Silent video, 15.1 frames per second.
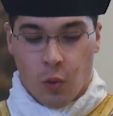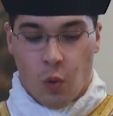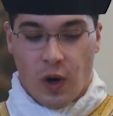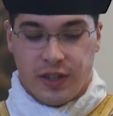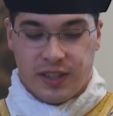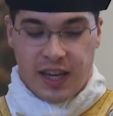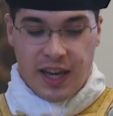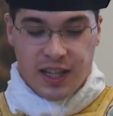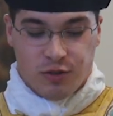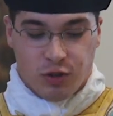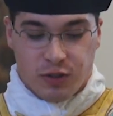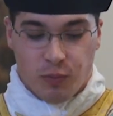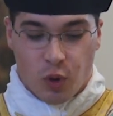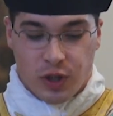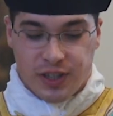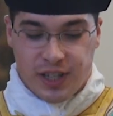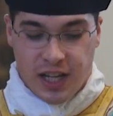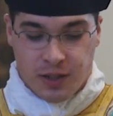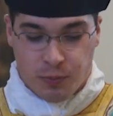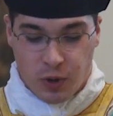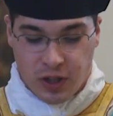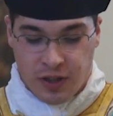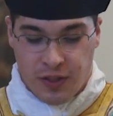What case was more
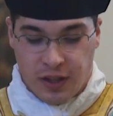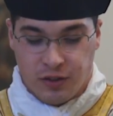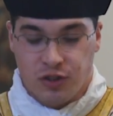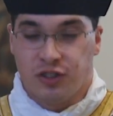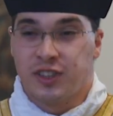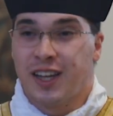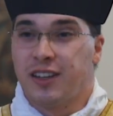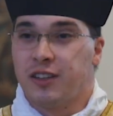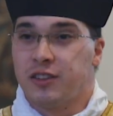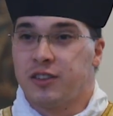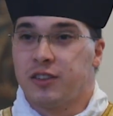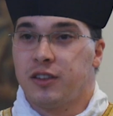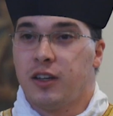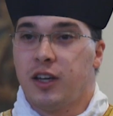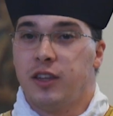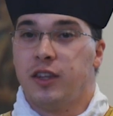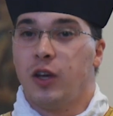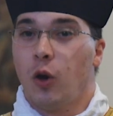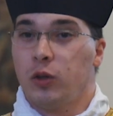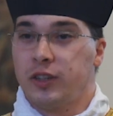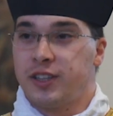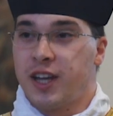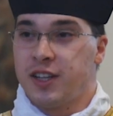desperate than Susanna's in the
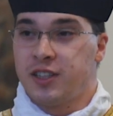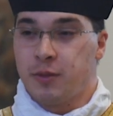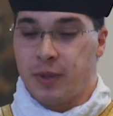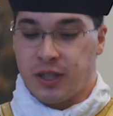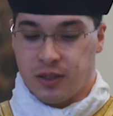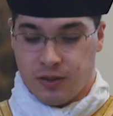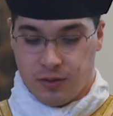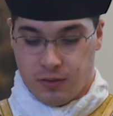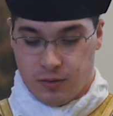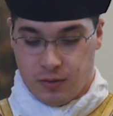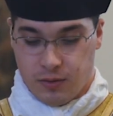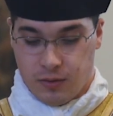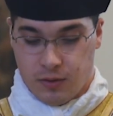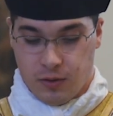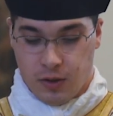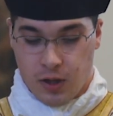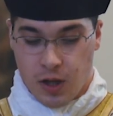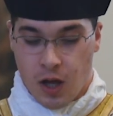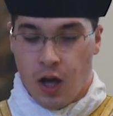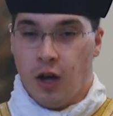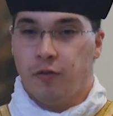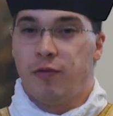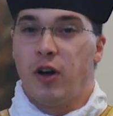Old Testament?
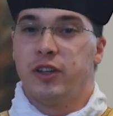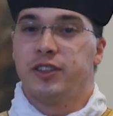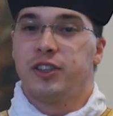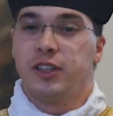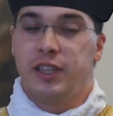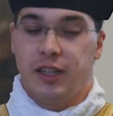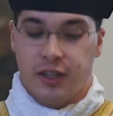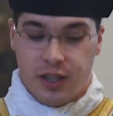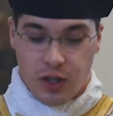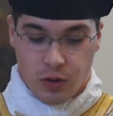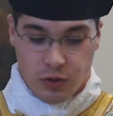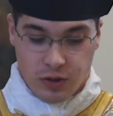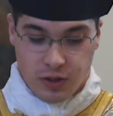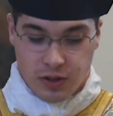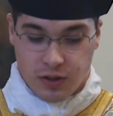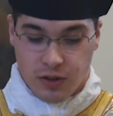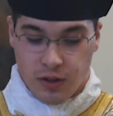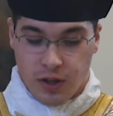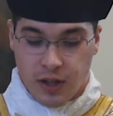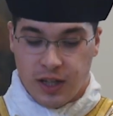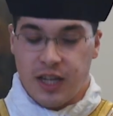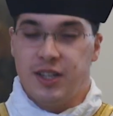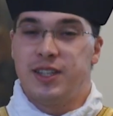Falsely accused,
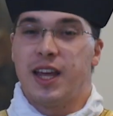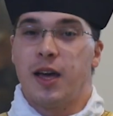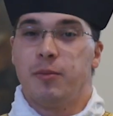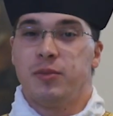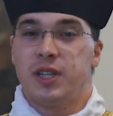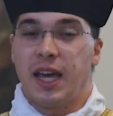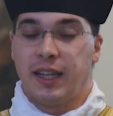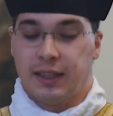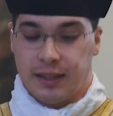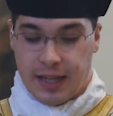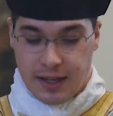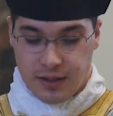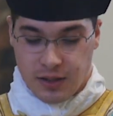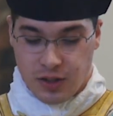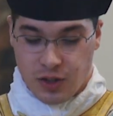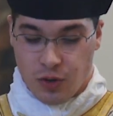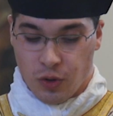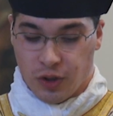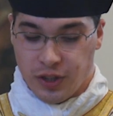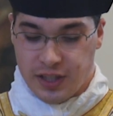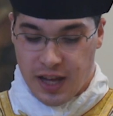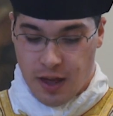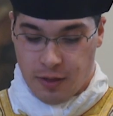condemned, and led to
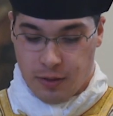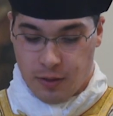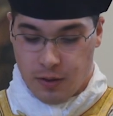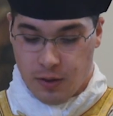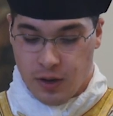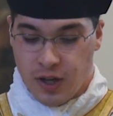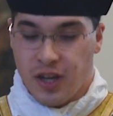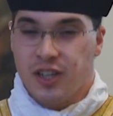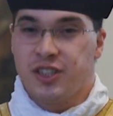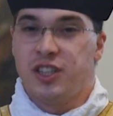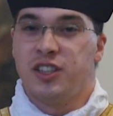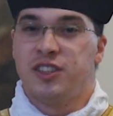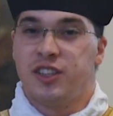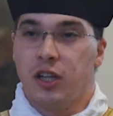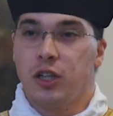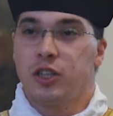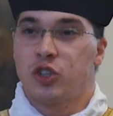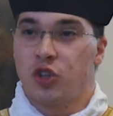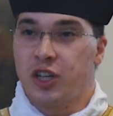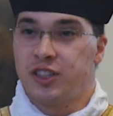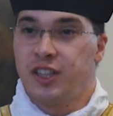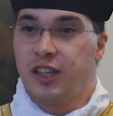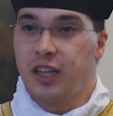her death, she still
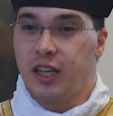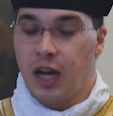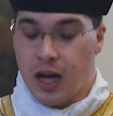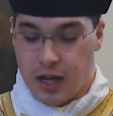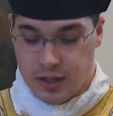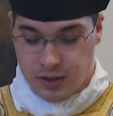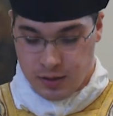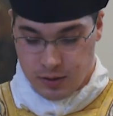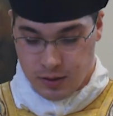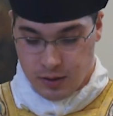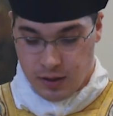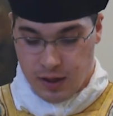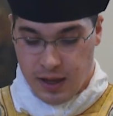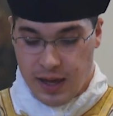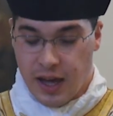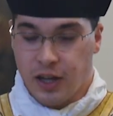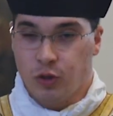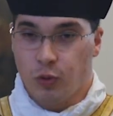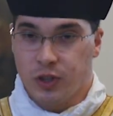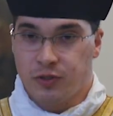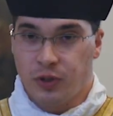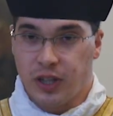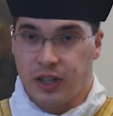trusted in God and
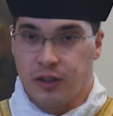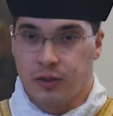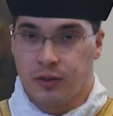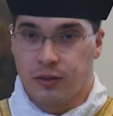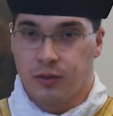was freed.